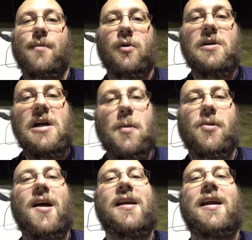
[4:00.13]
cable,
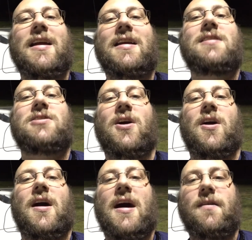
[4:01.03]
plugging it into
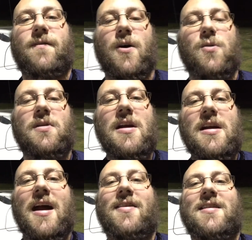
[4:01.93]
her iPhone,
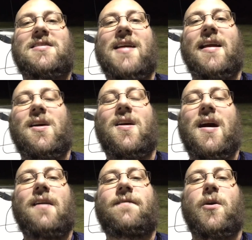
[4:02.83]
and then setting her
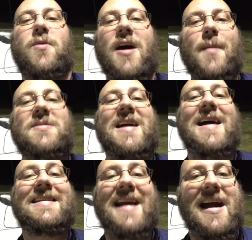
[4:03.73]
iPhone
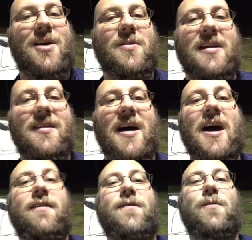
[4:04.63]
upside down in the
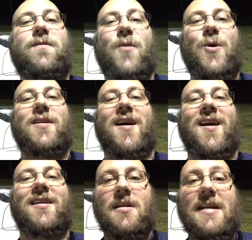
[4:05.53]
iPhone 4
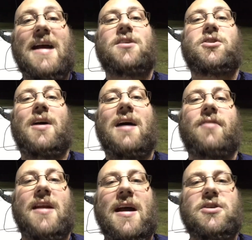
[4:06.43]
dock. Now she'll
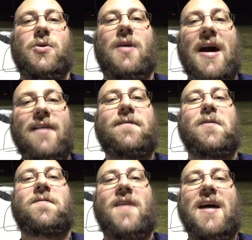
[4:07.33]
have an actual
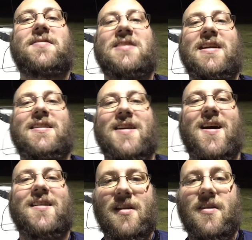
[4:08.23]
iPhone 5C
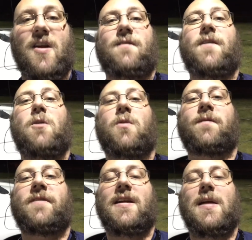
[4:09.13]
dock that our phone
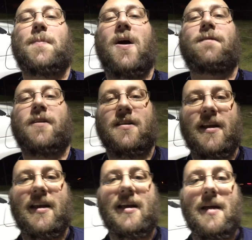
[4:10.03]
will fit in
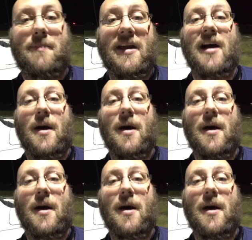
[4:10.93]
perfectly and be